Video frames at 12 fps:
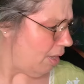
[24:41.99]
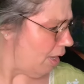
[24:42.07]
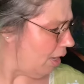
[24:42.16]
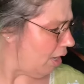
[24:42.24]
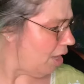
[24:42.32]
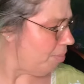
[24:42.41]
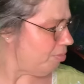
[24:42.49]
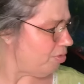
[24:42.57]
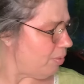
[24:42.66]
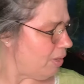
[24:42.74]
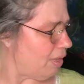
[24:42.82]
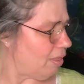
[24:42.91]
It comes
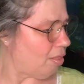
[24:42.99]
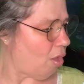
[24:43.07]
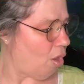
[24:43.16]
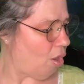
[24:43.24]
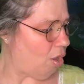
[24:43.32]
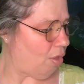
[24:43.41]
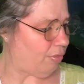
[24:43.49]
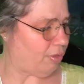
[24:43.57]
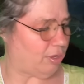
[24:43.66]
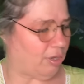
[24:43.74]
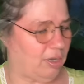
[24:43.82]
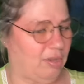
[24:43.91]
with all the
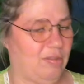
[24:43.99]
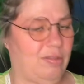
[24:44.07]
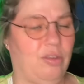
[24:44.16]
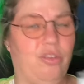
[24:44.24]
goodies, the